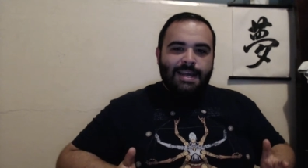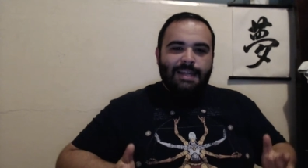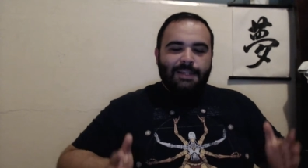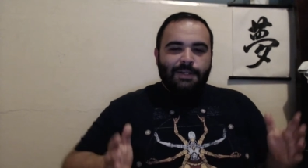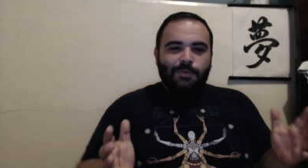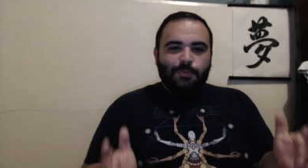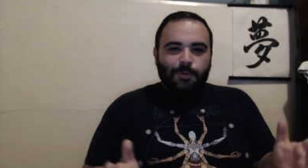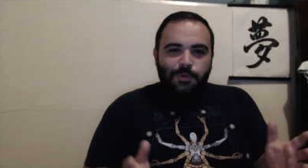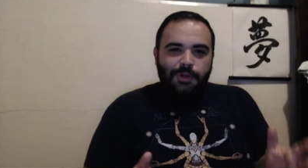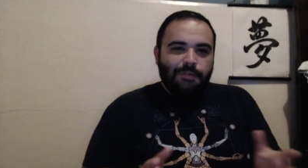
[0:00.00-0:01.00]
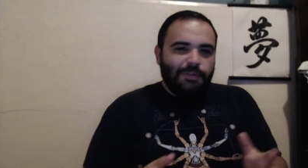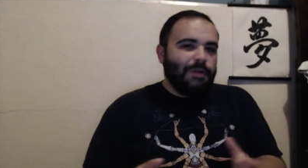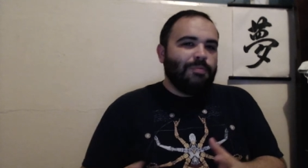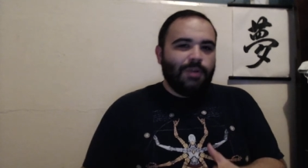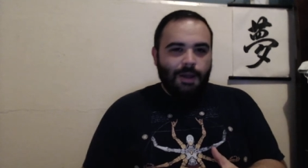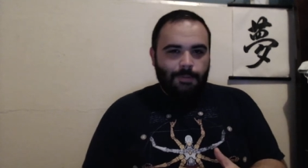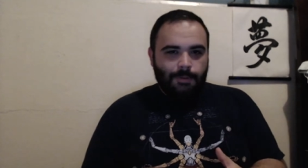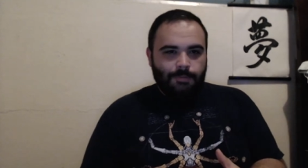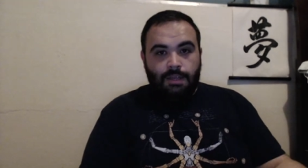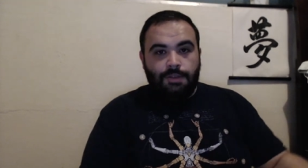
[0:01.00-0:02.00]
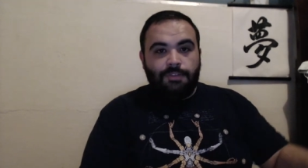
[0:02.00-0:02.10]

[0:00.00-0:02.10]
the root of their problems.